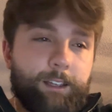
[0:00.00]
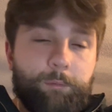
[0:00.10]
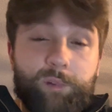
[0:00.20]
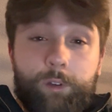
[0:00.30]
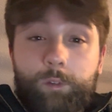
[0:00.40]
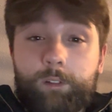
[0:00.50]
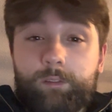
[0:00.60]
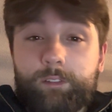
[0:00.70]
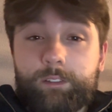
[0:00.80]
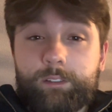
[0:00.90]
But
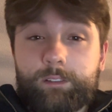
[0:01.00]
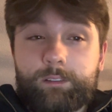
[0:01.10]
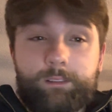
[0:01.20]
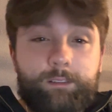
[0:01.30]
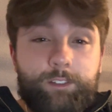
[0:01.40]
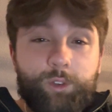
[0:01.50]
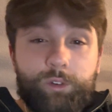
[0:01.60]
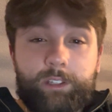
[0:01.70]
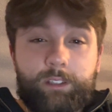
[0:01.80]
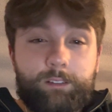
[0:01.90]

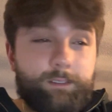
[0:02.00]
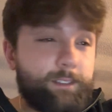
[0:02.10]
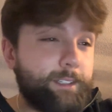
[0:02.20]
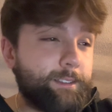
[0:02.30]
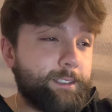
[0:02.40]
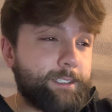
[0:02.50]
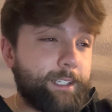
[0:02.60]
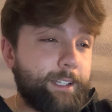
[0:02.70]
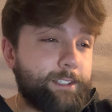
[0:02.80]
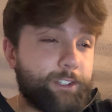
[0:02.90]
Yorkie did this
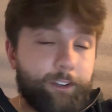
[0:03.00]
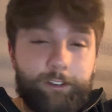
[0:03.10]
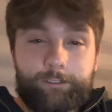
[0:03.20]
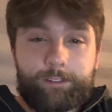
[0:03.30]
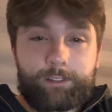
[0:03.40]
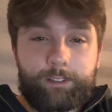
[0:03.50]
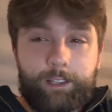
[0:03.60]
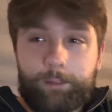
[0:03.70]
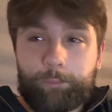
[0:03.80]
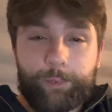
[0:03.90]
against Durs
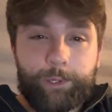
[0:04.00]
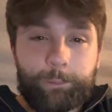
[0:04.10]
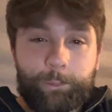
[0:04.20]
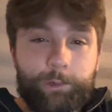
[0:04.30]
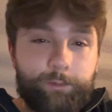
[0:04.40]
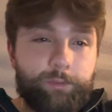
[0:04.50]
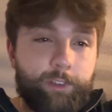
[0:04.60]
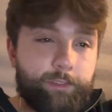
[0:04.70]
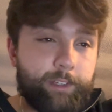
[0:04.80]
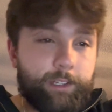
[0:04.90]
and put up
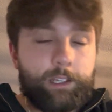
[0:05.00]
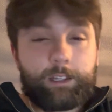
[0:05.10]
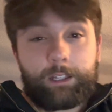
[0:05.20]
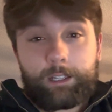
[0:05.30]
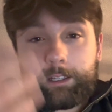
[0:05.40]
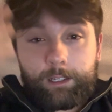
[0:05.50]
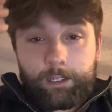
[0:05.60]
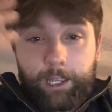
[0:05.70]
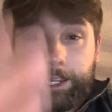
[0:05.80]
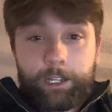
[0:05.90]
150.
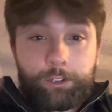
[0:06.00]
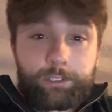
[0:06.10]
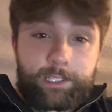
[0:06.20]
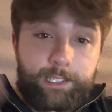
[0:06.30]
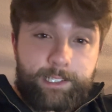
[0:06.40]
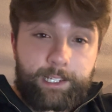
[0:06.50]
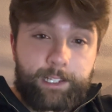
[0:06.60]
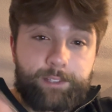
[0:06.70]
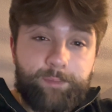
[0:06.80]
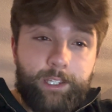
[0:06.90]
Hato did this
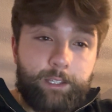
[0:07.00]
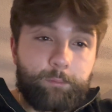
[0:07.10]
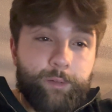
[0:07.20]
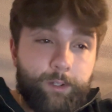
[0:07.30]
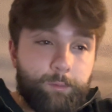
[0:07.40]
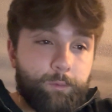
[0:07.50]
against me and put up